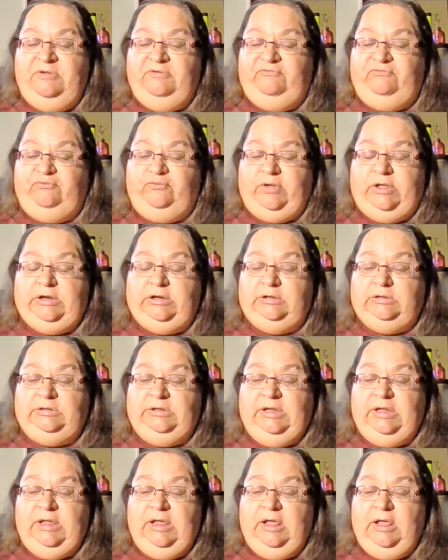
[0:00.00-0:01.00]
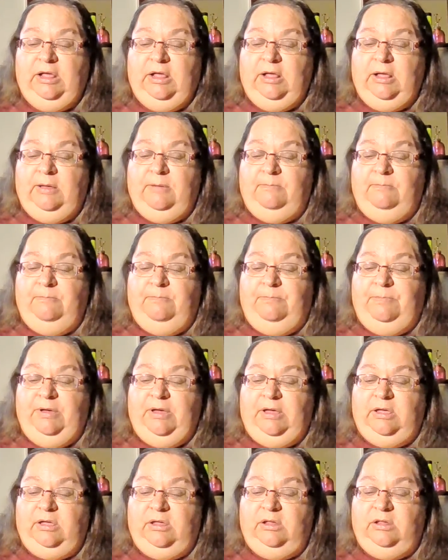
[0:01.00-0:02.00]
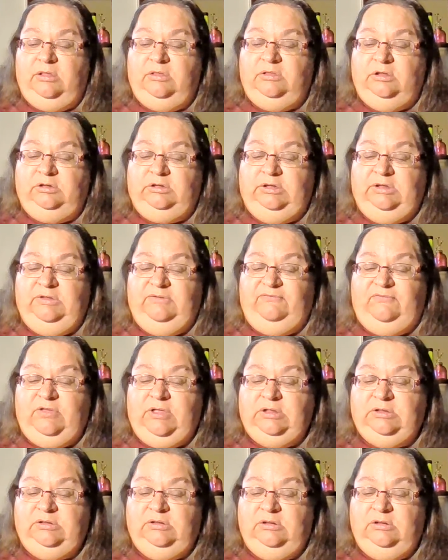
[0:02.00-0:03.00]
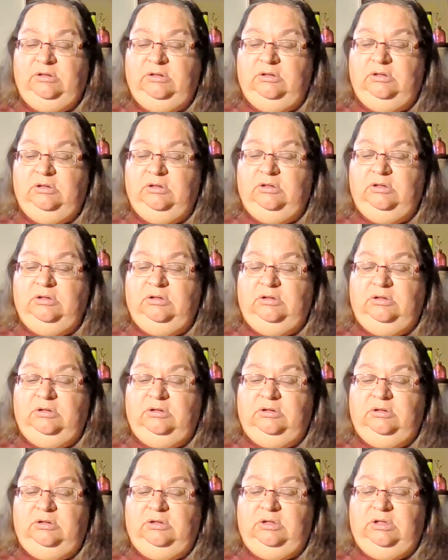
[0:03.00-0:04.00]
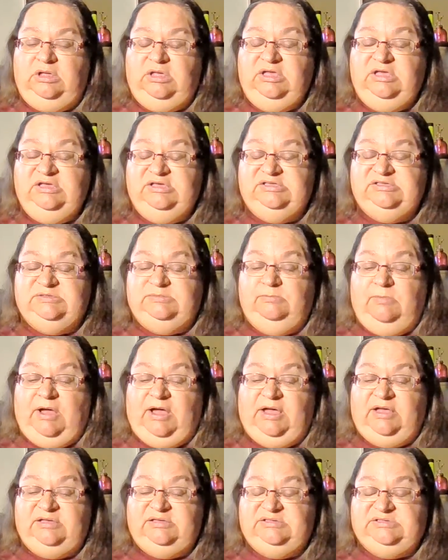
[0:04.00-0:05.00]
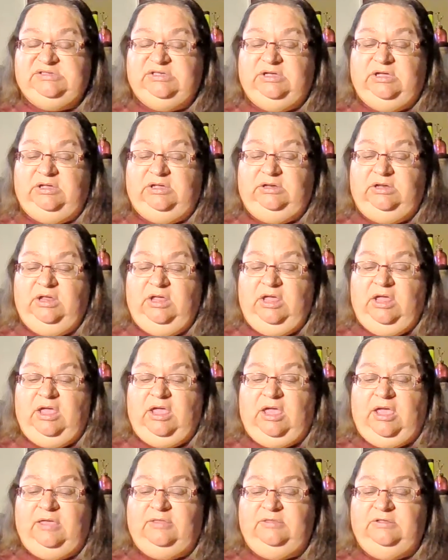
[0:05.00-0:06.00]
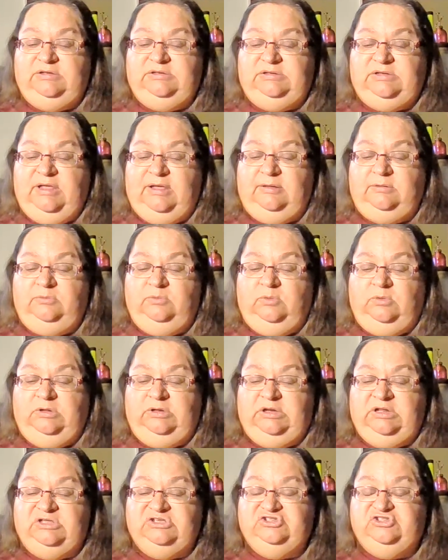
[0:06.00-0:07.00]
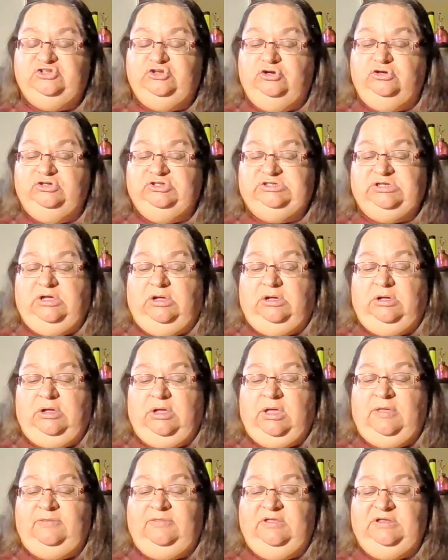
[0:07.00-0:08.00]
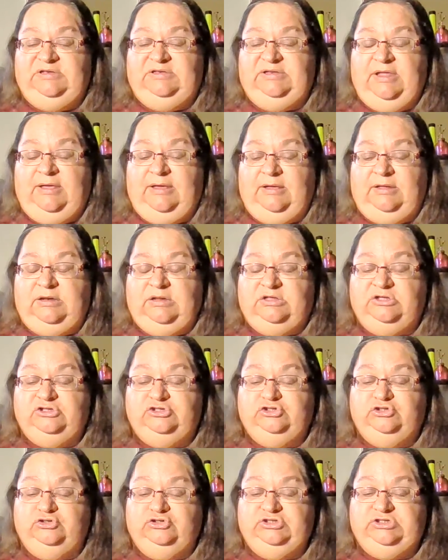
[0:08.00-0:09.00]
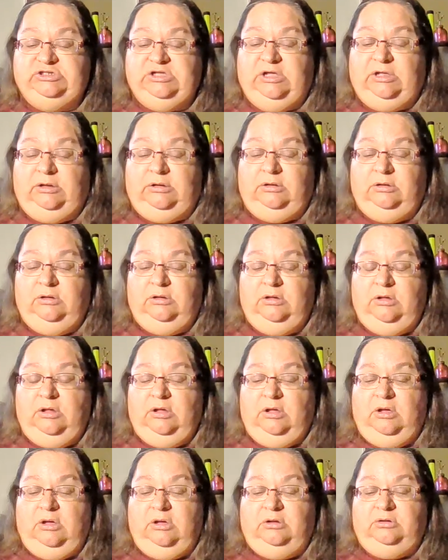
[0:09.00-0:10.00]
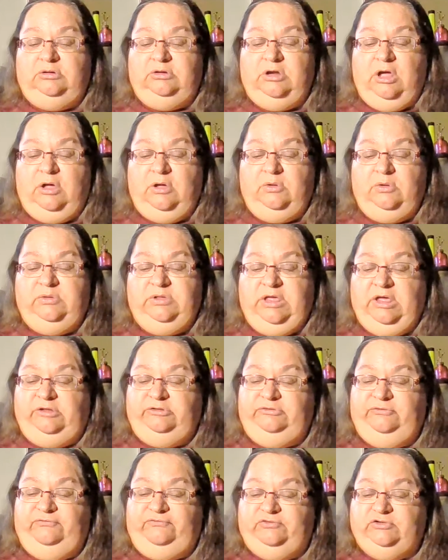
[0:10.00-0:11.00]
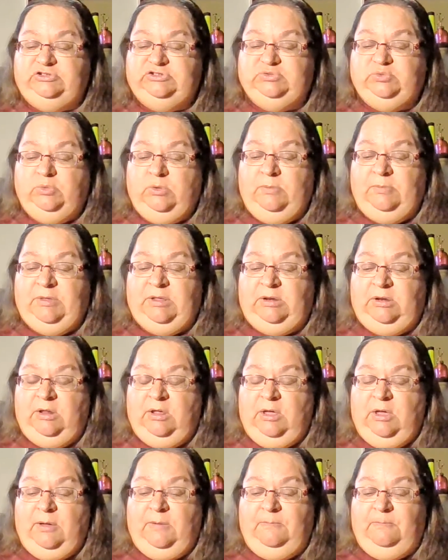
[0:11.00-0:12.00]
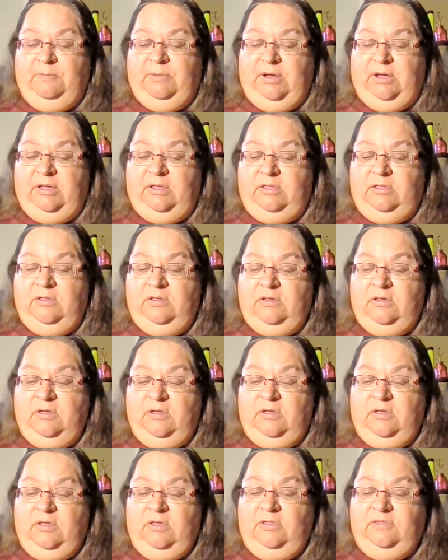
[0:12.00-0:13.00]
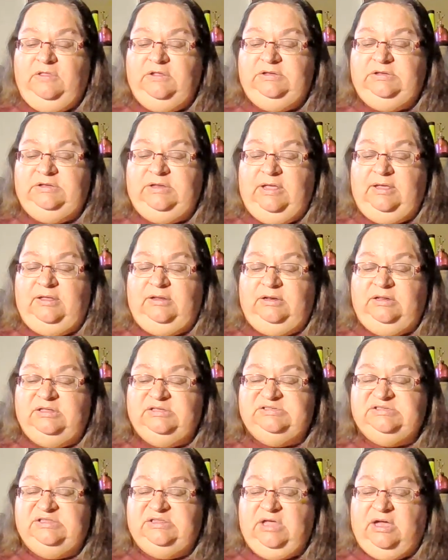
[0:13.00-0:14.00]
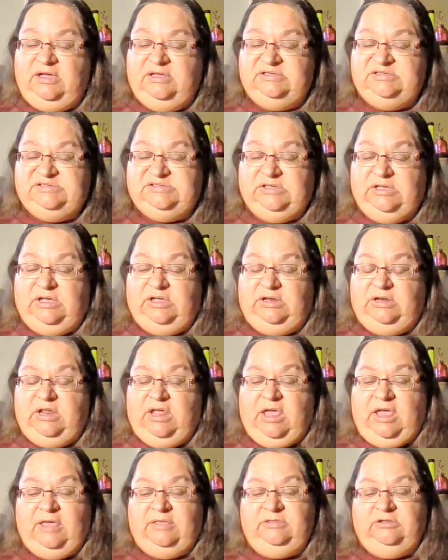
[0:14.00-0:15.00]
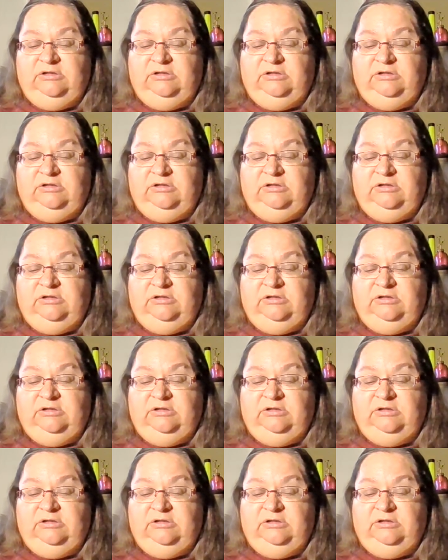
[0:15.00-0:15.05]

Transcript: frantically, "but the living is my son, and the dead one is your son, and the dead is your son." "No," yelled the first woman, "but the dead is thy son, and